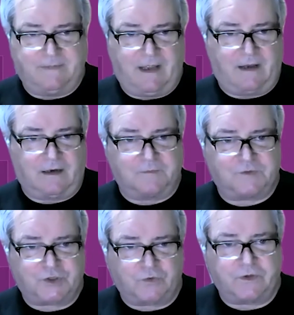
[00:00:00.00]
And I'm
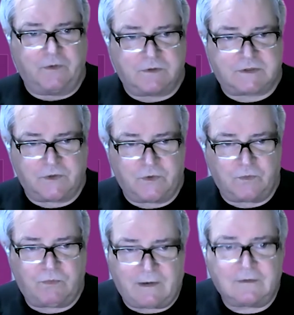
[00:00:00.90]
sure you will do
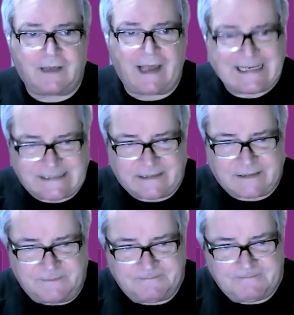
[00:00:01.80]
well at it.
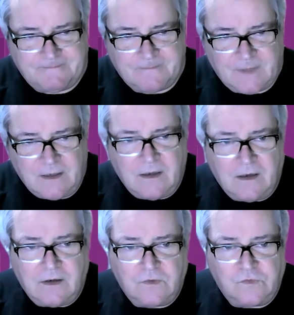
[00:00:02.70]

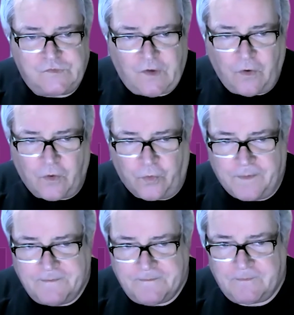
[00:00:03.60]
So
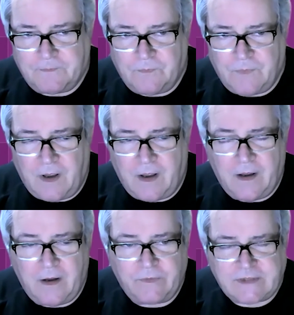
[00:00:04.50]

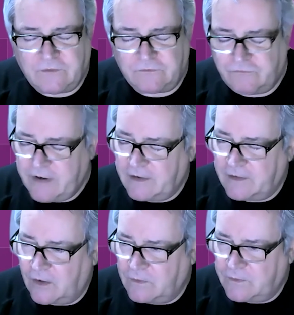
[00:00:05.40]
we don't really
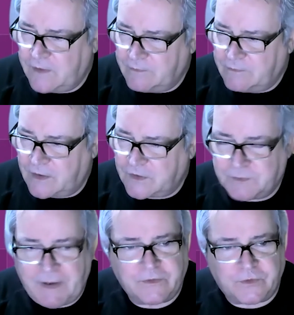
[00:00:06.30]
know that much
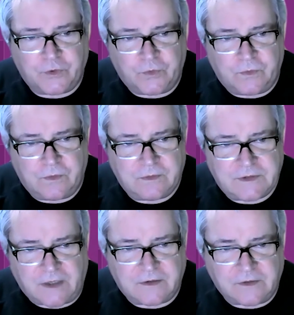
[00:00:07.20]
about you,
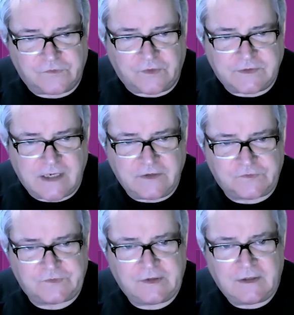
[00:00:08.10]
Duncan. So tell
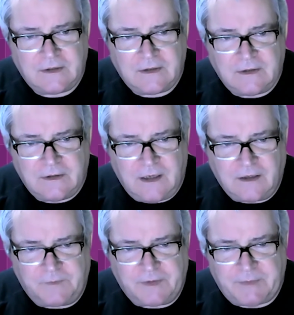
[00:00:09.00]
us a
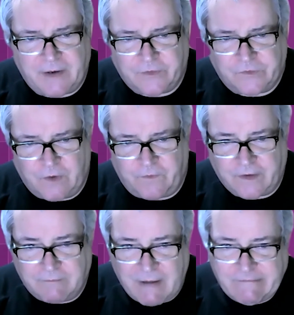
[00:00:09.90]
little bit about yourself. Are
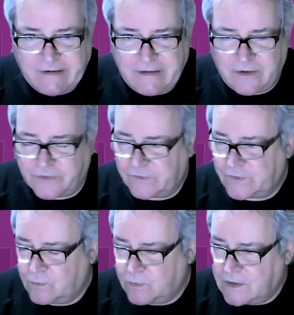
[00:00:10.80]
you married? Are you
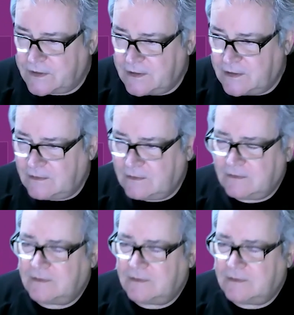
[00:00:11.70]
still working?